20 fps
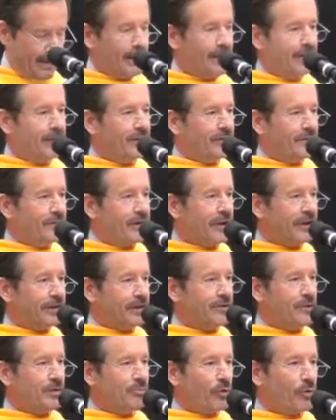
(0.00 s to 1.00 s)
And then
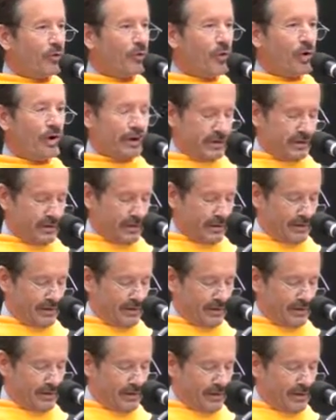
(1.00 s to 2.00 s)
finally, number 1,
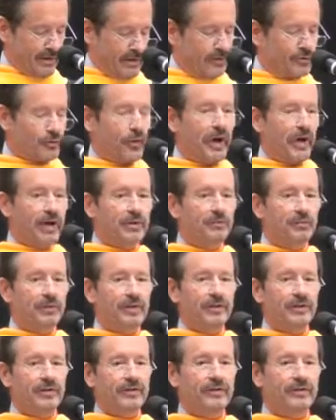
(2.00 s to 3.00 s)
try to
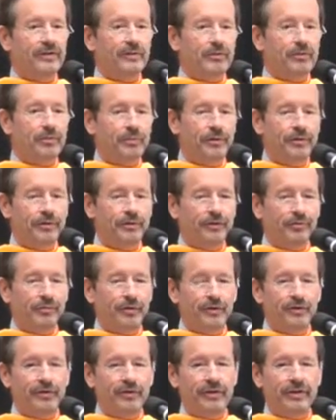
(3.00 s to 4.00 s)
be the stupidest
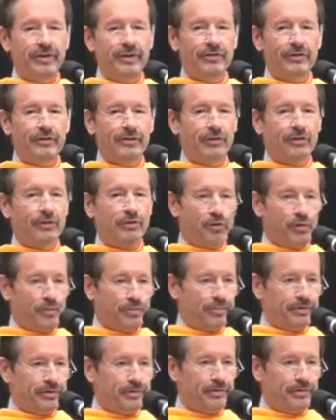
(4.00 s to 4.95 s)
person in your group.